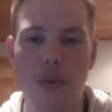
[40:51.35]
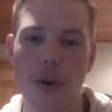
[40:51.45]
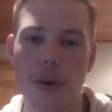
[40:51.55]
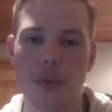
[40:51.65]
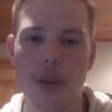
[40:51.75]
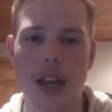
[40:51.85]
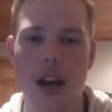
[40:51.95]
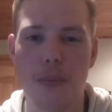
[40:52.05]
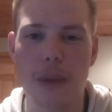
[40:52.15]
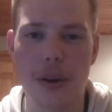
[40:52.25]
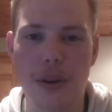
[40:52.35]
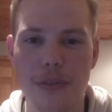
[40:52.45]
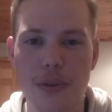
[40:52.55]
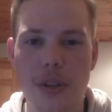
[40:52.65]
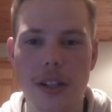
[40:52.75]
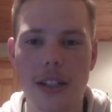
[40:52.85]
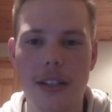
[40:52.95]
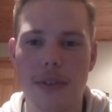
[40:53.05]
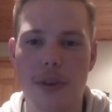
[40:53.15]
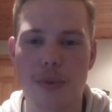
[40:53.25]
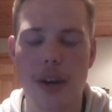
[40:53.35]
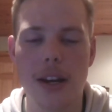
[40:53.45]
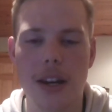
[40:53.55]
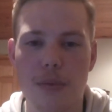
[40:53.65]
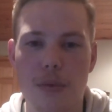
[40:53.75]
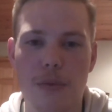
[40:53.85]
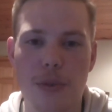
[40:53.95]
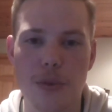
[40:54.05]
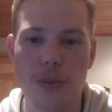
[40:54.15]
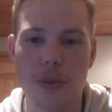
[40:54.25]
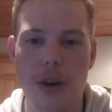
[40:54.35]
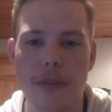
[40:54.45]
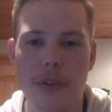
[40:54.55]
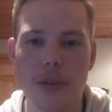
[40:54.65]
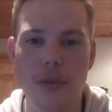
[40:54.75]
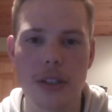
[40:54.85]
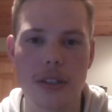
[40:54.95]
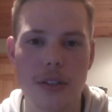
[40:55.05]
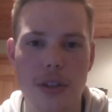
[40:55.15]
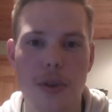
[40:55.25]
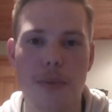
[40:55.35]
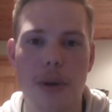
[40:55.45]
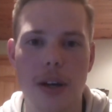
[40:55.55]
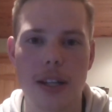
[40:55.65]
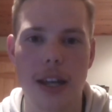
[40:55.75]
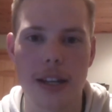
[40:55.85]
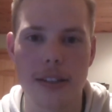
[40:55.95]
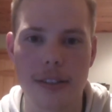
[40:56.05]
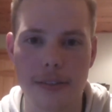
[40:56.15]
it'd really help out if you could leave a rating and review wherever you listen to your podcasts.